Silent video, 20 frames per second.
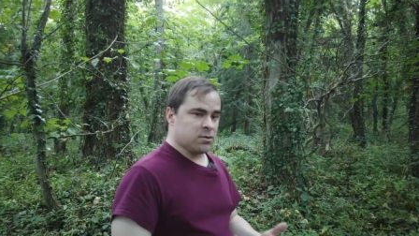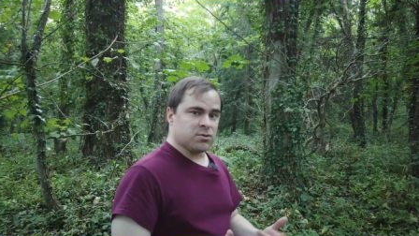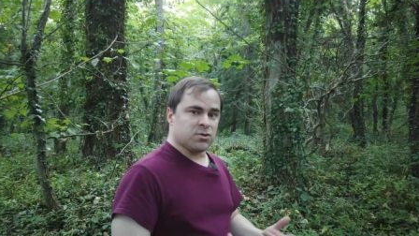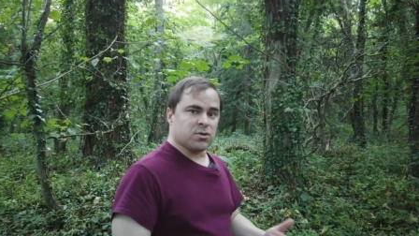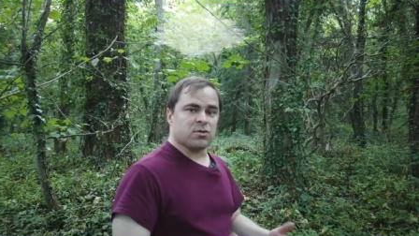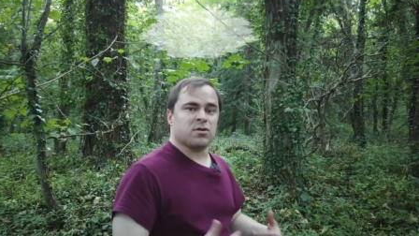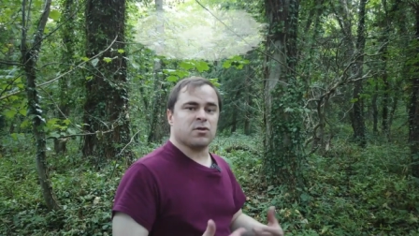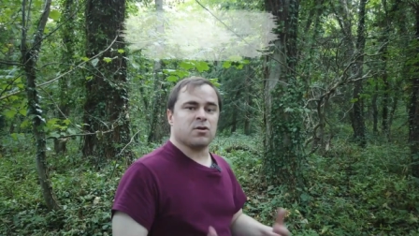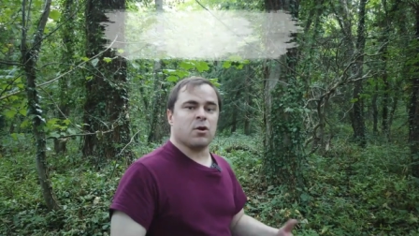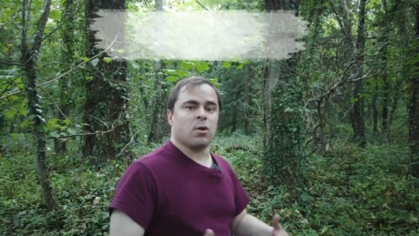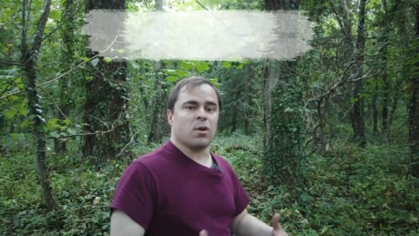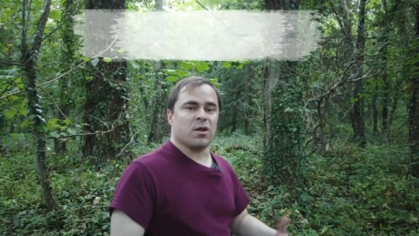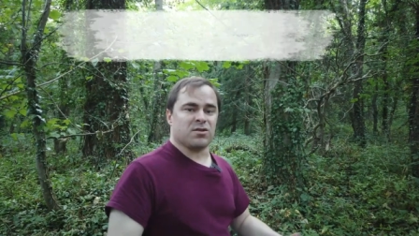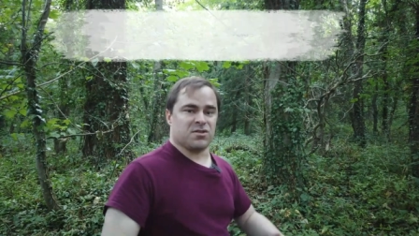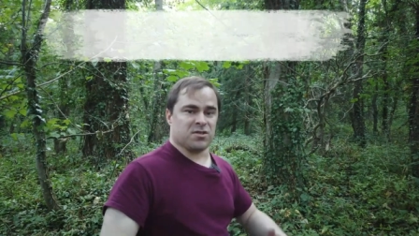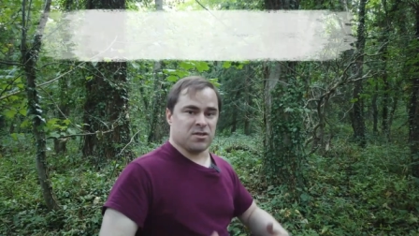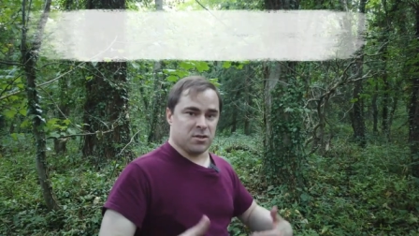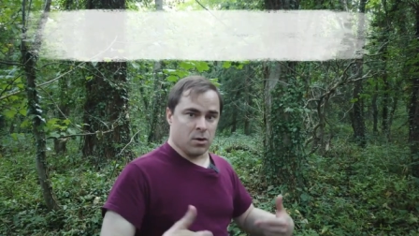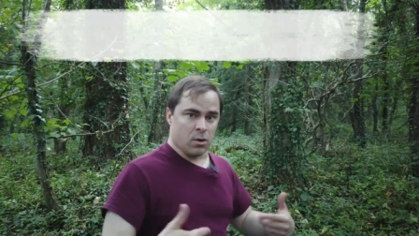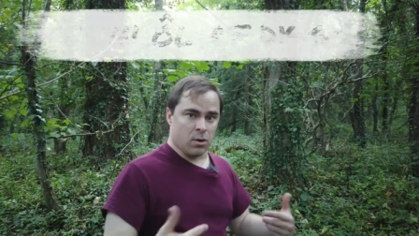dod yn ôl
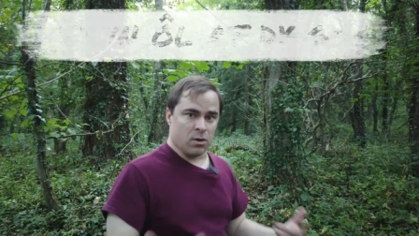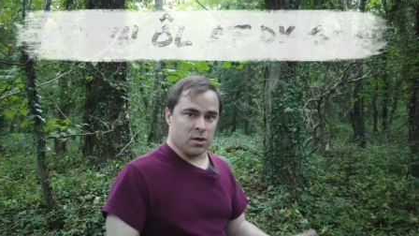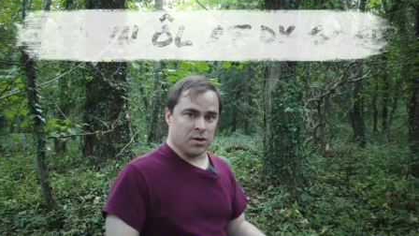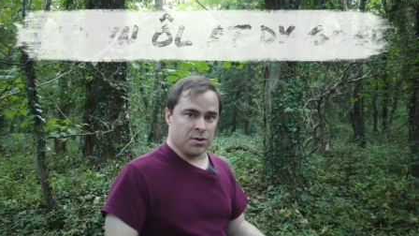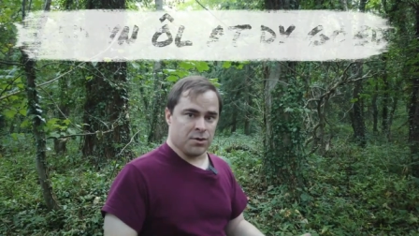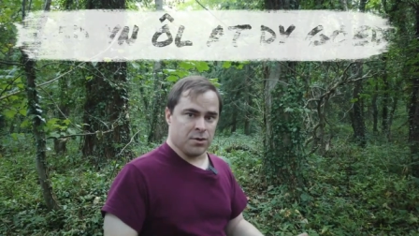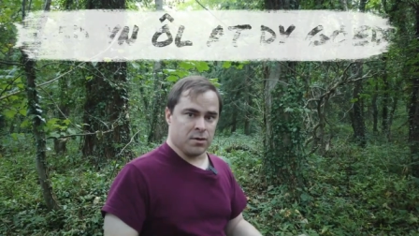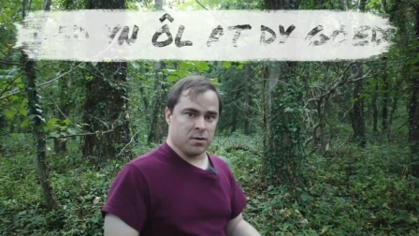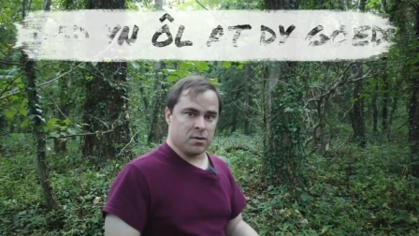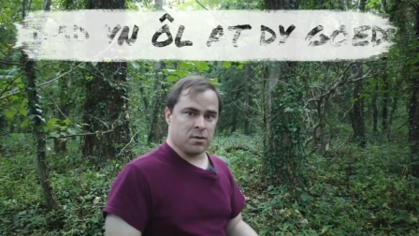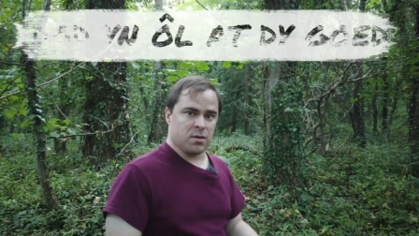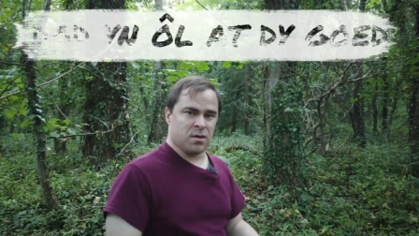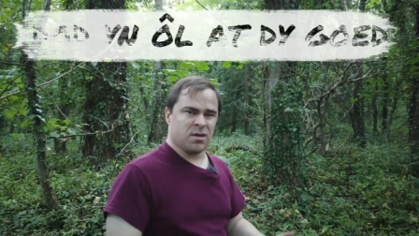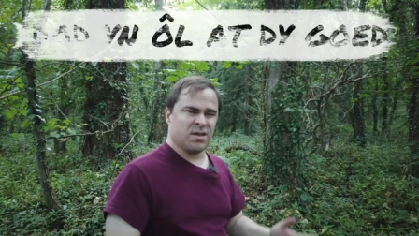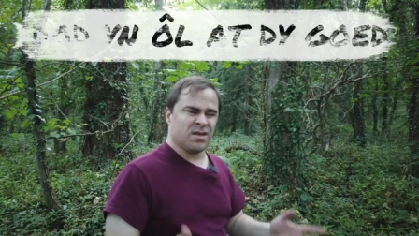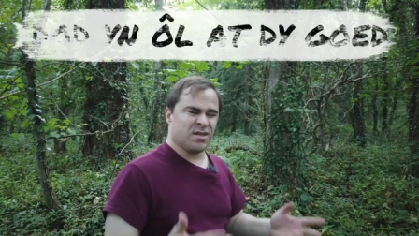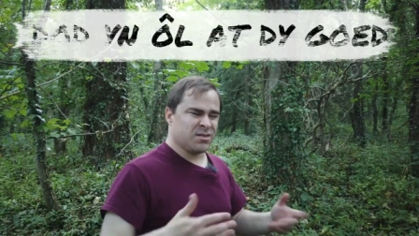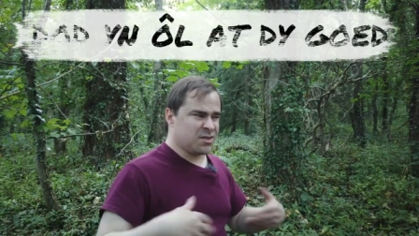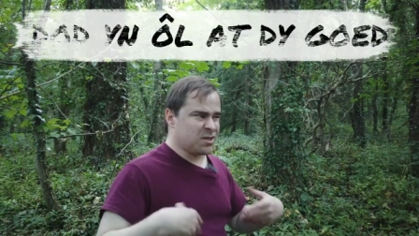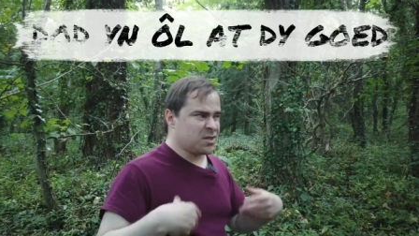at dy goed,
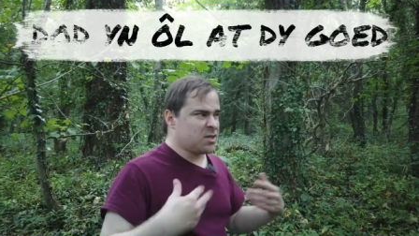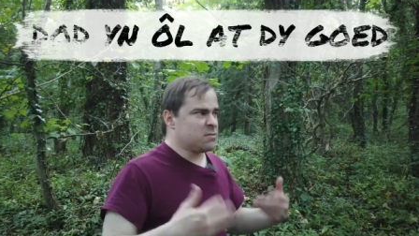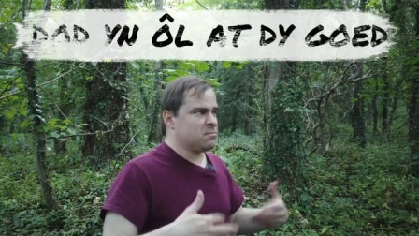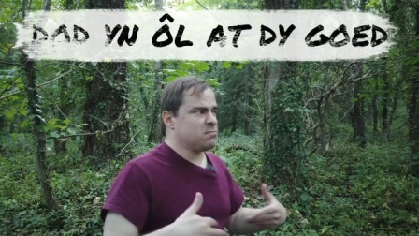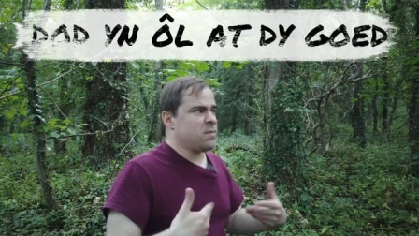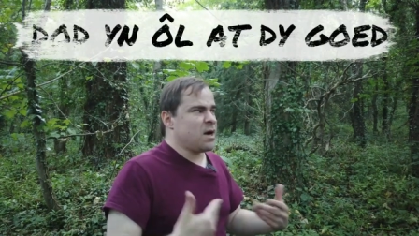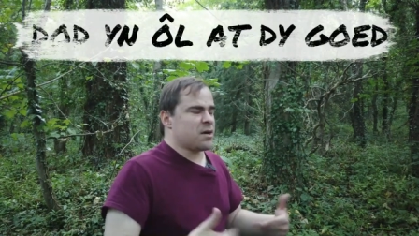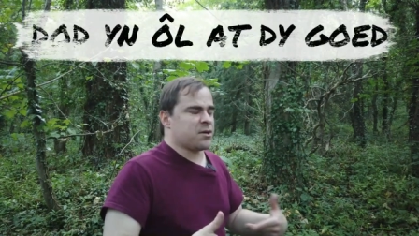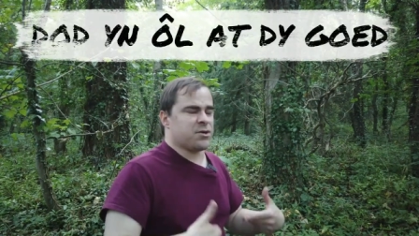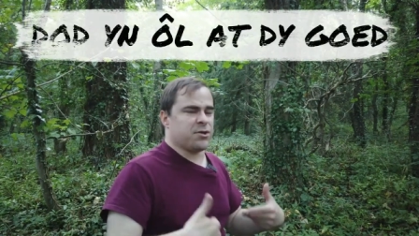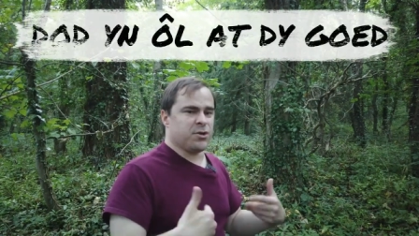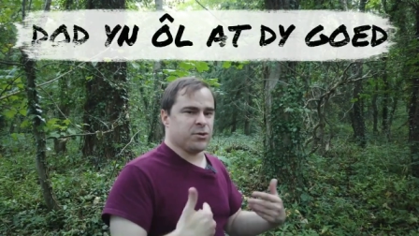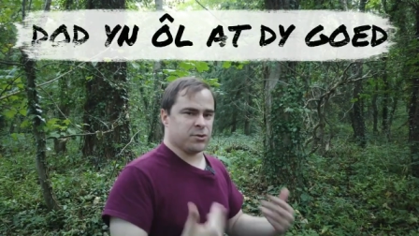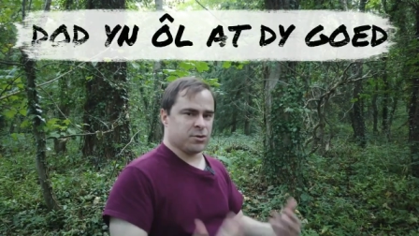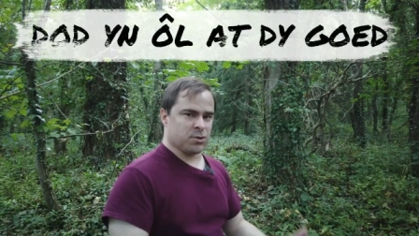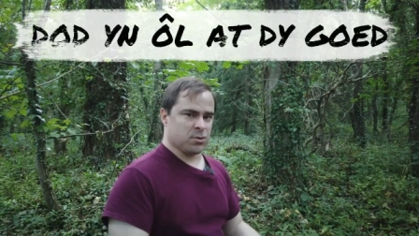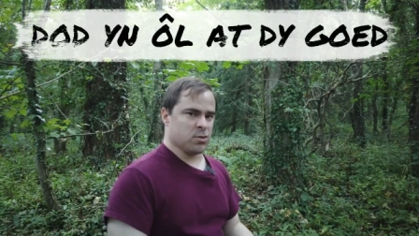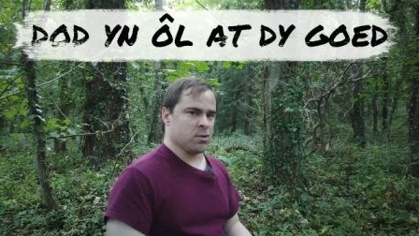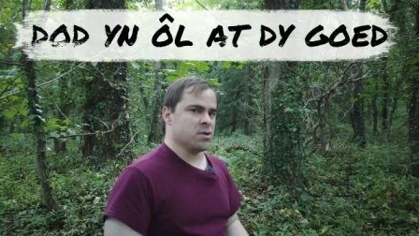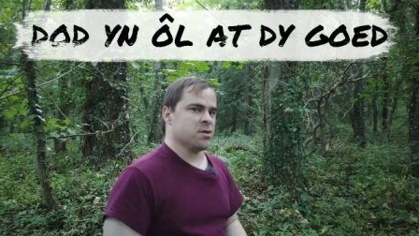to come back to your
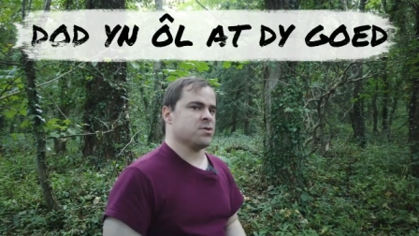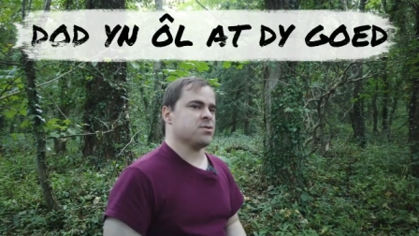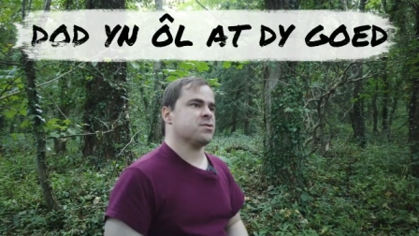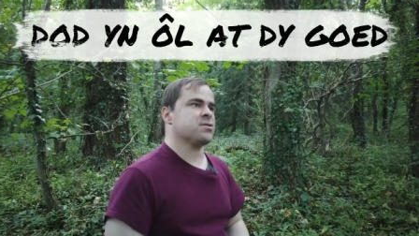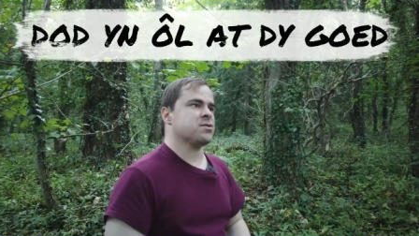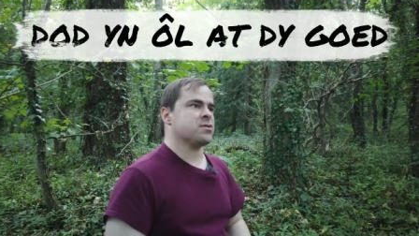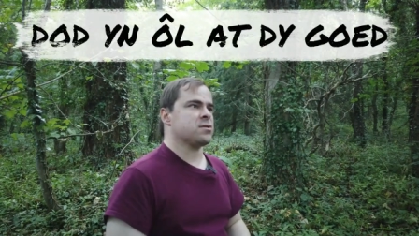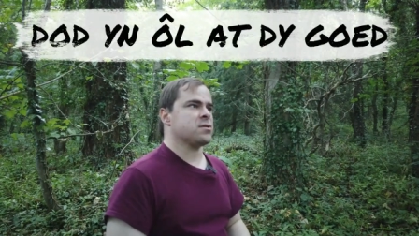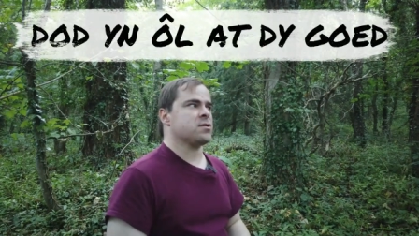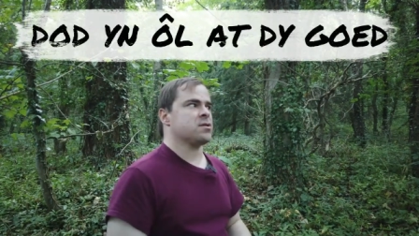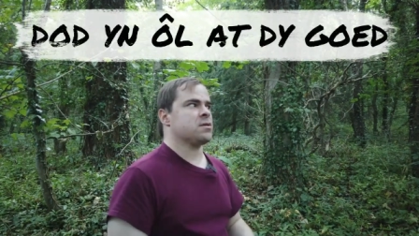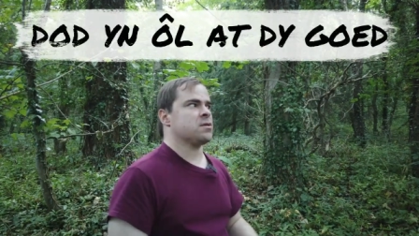trees,